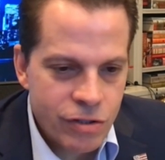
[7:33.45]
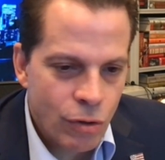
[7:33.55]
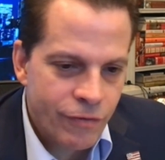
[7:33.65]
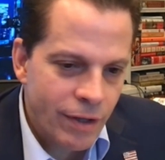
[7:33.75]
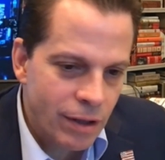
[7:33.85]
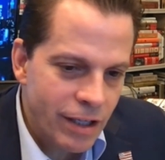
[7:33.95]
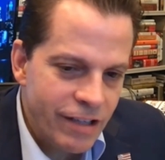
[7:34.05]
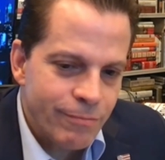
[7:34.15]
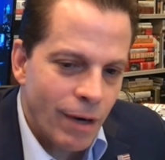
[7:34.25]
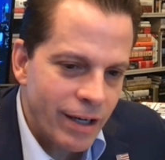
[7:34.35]
So if you
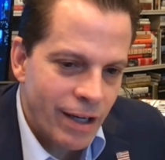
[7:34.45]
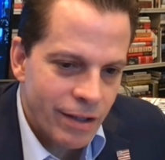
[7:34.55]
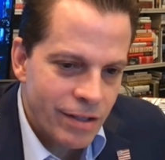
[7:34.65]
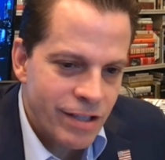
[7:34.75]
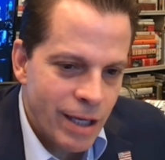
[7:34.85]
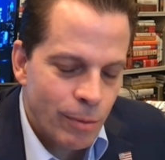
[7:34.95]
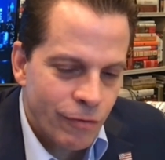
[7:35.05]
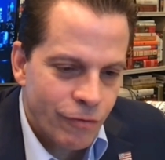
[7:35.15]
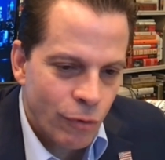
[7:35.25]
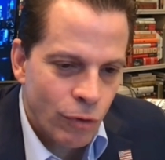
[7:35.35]
leave money on the
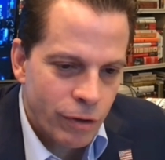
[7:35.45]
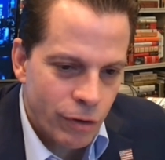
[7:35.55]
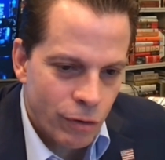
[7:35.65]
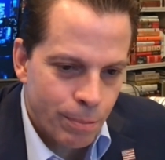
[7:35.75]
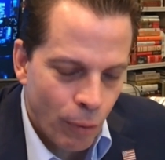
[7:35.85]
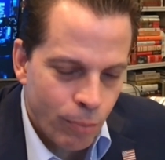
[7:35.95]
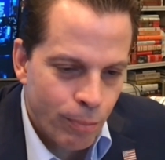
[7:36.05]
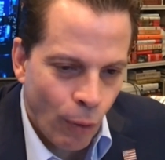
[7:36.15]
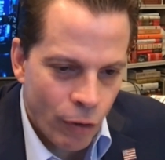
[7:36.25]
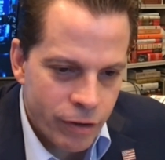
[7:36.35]
table for your
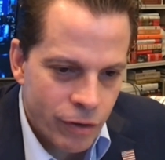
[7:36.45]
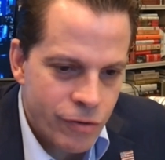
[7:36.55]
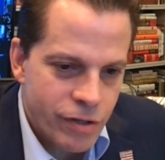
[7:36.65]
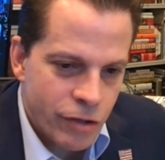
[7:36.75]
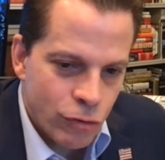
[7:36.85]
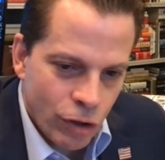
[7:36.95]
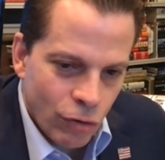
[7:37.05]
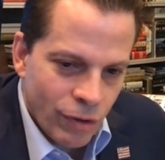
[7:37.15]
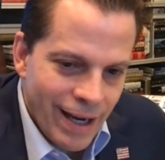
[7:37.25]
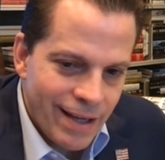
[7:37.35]
partners, you
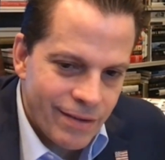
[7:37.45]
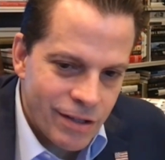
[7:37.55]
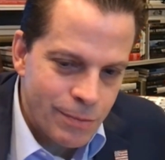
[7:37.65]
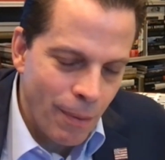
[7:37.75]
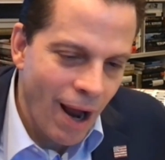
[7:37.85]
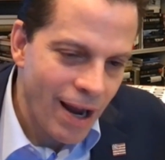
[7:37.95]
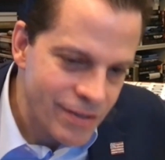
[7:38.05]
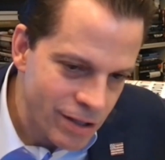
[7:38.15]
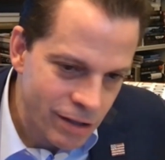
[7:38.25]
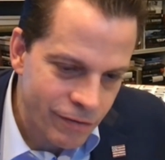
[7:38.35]
create this
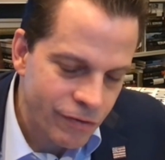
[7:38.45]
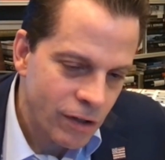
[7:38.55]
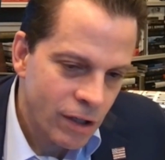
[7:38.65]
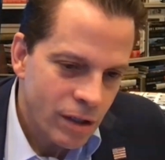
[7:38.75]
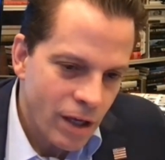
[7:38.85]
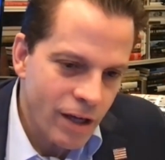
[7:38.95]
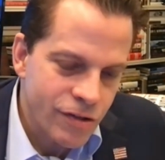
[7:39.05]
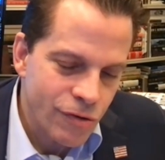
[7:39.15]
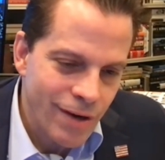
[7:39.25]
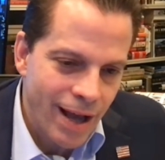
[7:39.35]
positive
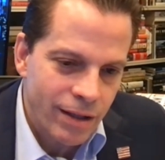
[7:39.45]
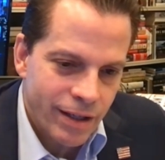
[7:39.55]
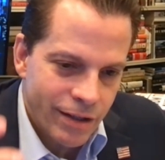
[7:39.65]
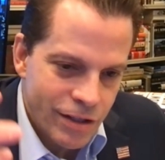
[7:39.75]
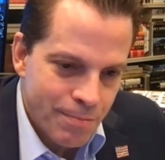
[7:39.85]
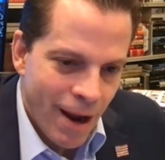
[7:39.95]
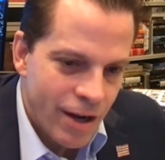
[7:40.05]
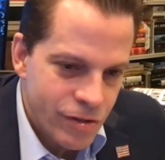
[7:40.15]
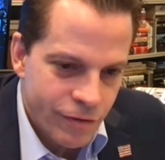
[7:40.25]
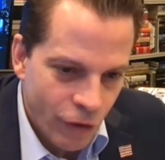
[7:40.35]
externality and this
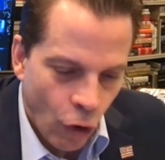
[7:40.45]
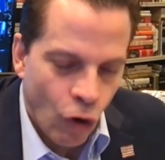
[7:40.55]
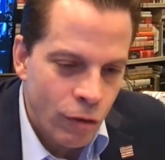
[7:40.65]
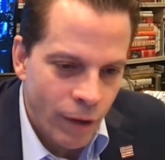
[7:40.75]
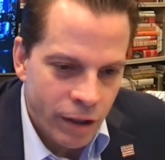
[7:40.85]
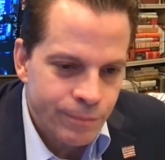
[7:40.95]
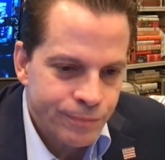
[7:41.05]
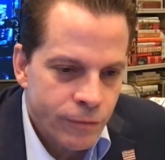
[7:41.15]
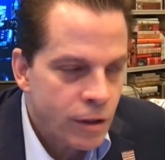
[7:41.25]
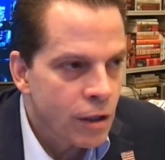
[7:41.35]
positive karma.
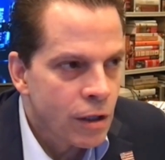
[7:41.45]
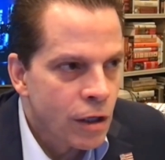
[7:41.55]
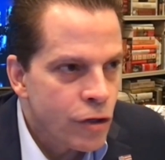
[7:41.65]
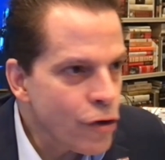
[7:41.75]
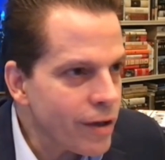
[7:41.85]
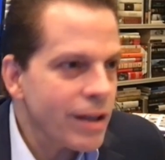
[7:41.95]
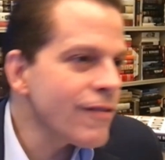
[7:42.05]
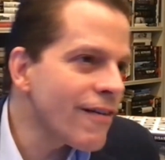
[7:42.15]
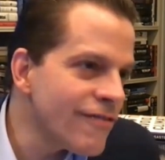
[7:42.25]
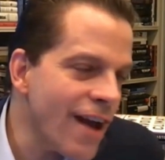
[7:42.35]
You're going to
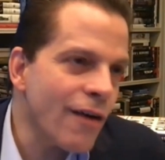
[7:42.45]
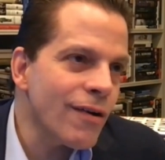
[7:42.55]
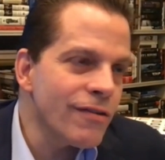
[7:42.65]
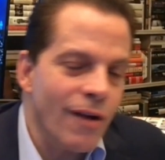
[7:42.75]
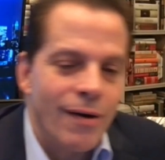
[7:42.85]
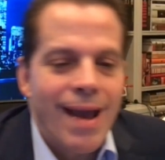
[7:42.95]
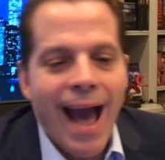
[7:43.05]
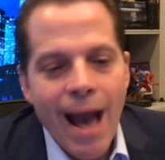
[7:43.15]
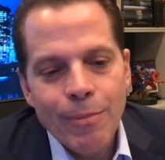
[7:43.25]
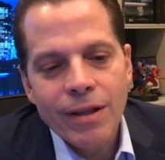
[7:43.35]
live a very, very
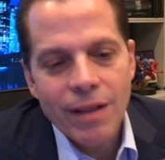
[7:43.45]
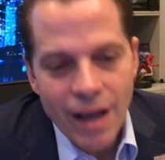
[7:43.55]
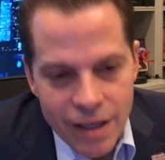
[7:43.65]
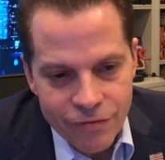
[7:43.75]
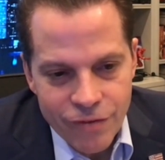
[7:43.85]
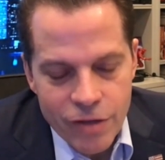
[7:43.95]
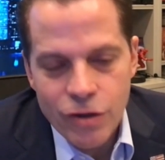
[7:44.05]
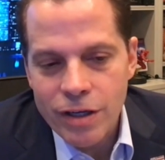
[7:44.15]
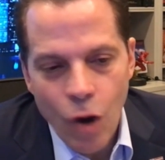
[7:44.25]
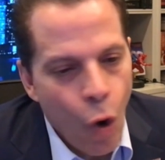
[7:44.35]
happy life, and
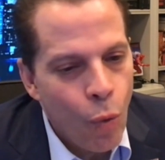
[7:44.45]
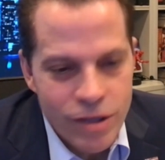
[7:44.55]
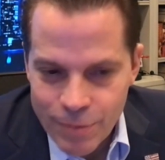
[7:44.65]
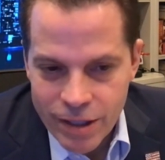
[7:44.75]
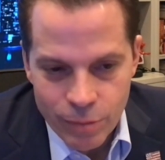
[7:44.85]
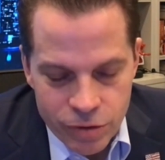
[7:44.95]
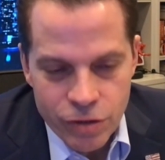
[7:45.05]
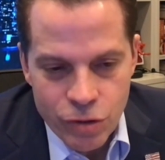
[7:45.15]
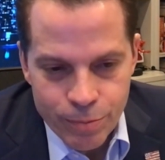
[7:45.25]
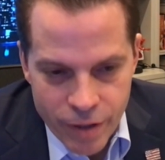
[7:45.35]
you're going to always be able
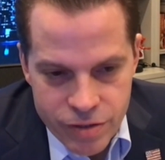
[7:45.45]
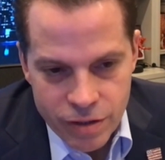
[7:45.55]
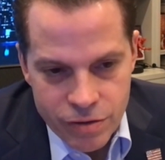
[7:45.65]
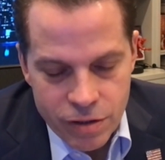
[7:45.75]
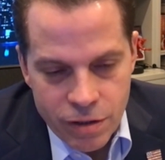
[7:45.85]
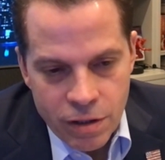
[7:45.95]
to do business.